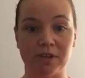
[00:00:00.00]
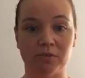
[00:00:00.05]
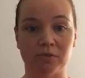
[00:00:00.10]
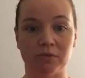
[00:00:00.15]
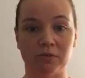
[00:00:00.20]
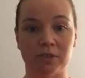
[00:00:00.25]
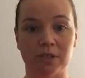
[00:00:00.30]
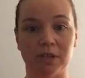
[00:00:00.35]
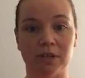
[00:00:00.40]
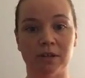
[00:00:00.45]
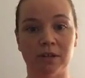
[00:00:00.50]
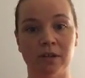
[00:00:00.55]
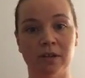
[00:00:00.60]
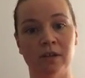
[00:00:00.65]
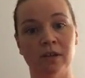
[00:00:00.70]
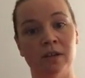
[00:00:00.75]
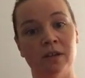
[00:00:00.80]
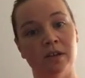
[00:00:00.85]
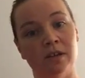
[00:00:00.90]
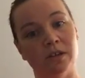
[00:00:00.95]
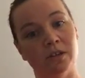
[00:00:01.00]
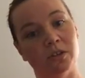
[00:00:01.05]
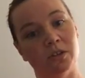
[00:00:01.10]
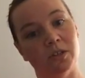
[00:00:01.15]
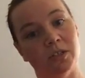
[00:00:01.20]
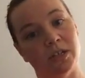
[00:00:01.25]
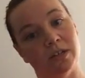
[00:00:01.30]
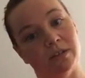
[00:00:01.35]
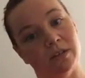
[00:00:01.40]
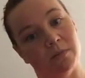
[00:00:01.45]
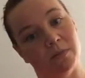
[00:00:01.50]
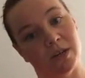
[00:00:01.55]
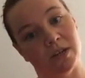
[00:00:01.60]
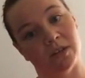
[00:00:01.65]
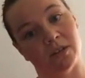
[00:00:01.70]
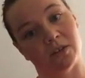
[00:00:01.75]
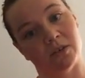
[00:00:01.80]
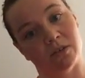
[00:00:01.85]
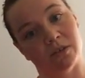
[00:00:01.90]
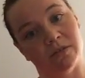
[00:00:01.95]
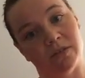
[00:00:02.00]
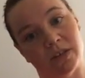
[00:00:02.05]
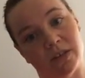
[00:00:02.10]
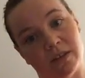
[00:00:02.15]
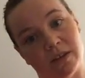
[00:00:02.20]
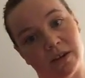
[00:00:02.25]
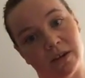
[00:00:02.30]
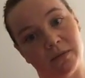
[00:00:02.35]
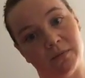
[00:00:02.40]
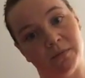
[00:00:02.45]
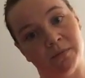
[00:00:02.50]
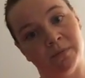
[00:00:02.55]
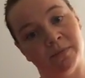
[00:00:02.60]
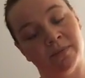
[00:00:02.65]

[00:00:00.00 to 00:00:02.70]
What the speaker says: shoulder and just gently bend off like that.